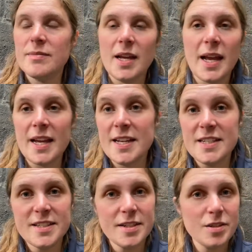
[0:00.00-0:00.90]

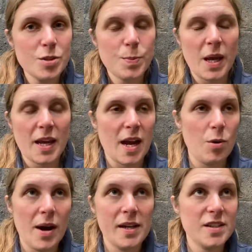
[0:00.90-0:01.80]
He didn't pick
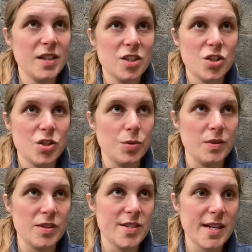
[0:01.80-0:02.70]
out anything to do
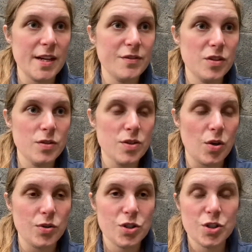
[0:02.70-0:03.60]
with the stifles
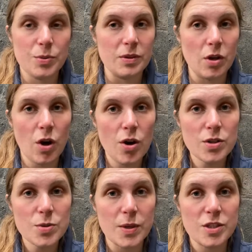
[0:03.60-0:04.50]
or to do with the
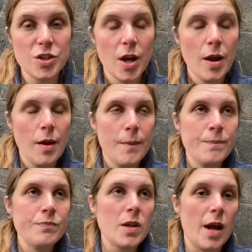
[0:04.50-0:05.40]
hocks, which
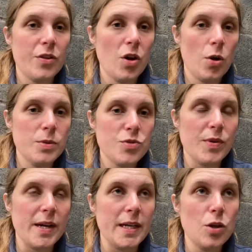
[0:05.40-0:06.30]
I thought was
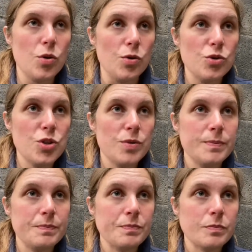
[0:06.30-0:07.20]
really good,
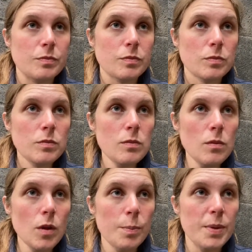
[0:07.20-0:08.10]

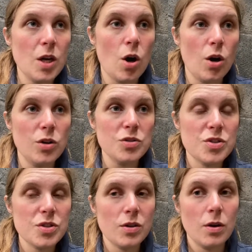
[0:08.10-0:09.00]

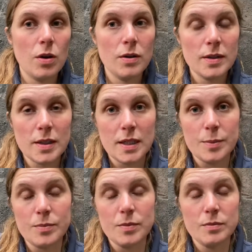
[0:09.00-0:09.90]
because
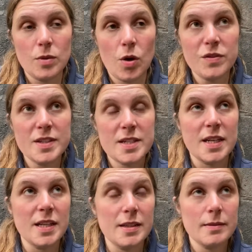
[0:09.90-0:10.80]

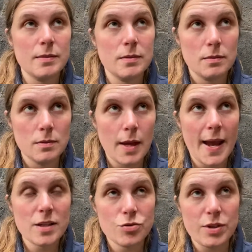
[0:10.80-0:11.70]
obviously
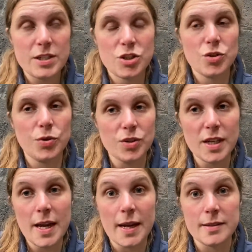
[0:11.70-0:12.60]
x-rays showed that
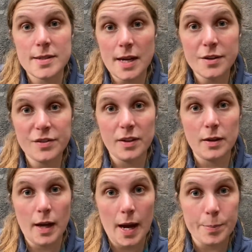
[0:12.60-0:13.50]
he had
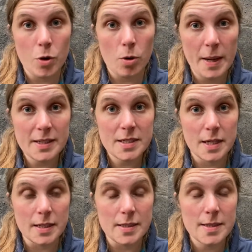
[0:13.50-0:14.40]
stifle
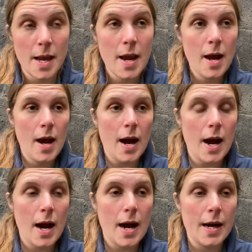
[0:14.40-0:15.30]
abnormalities,
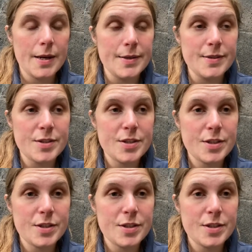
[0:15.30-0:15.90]
and